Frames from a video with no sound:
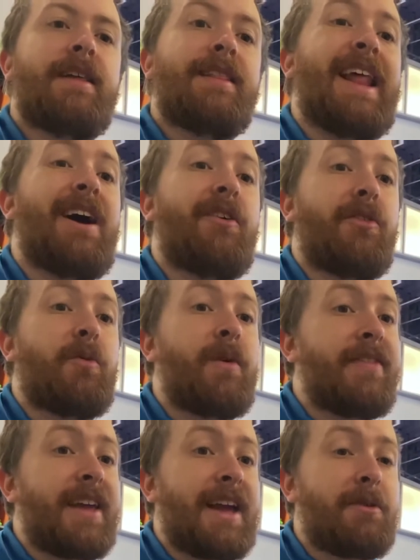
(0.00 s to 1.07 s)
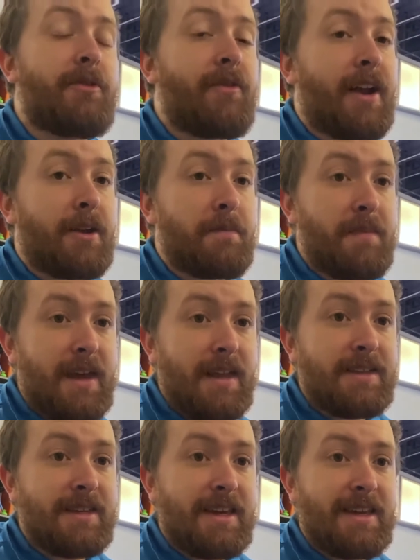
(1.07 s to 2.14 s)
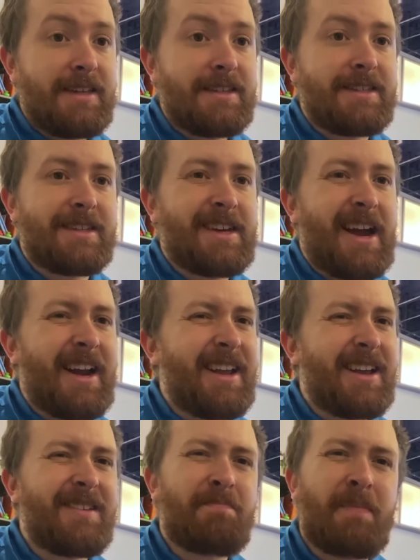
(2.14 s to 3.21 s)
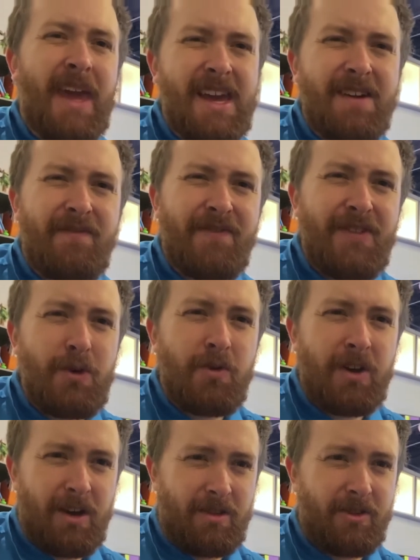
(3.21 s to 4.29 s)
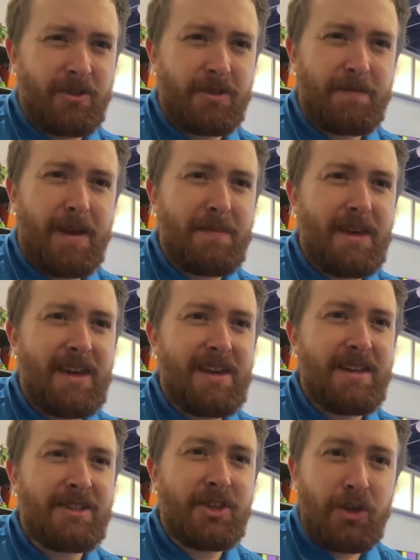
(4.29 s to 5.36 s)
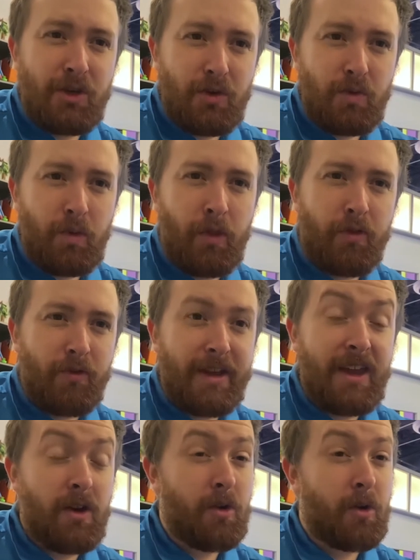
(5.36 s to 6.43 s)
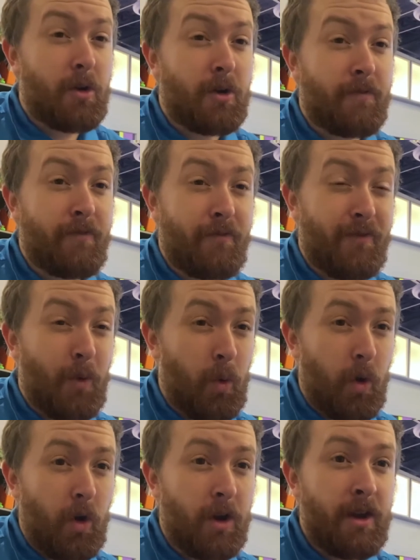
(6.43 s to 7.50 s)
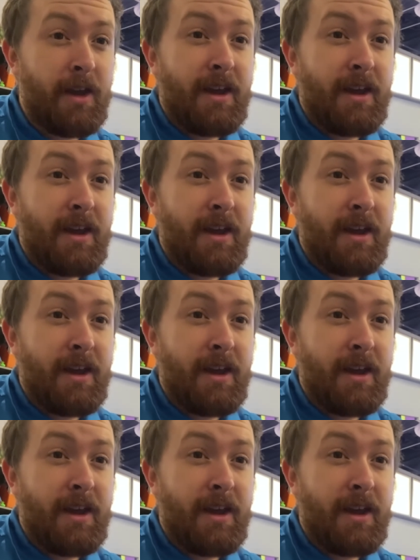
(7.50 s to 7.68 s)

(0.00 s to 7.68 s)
Now, the one thing I would recommend is to kind of pick a few colors, maybe two, three, or four